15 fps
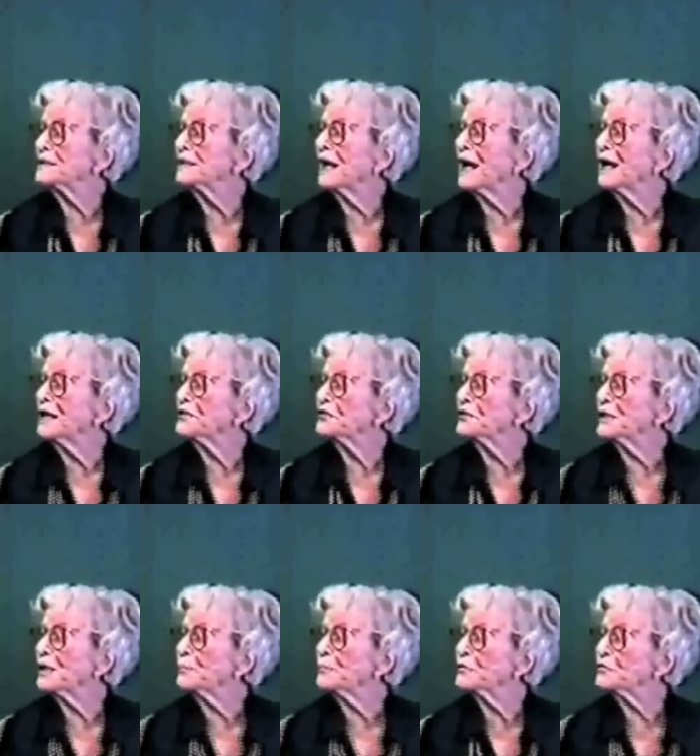large
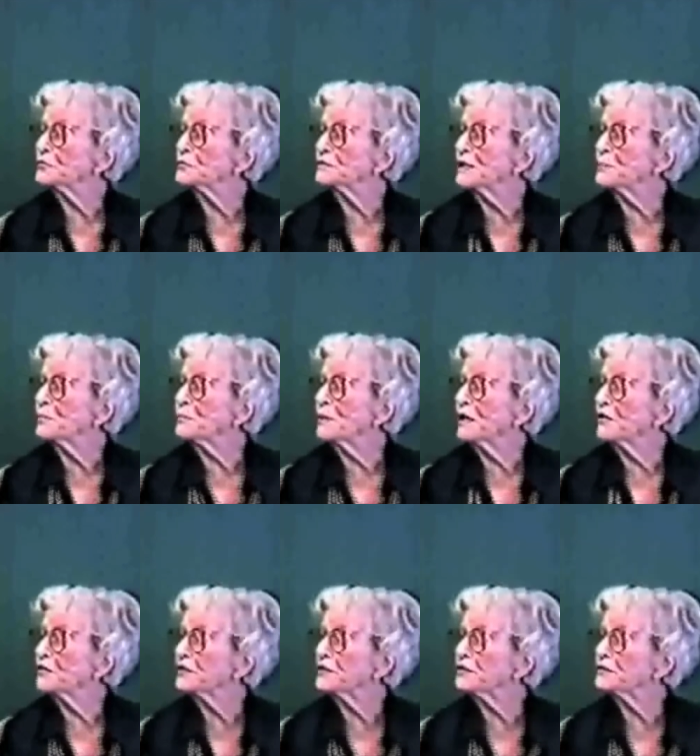numbers of some
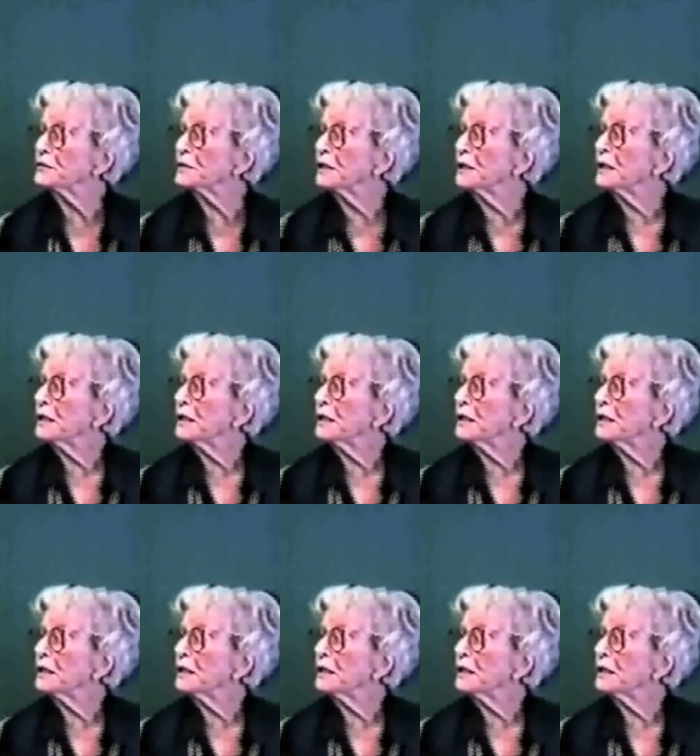Americans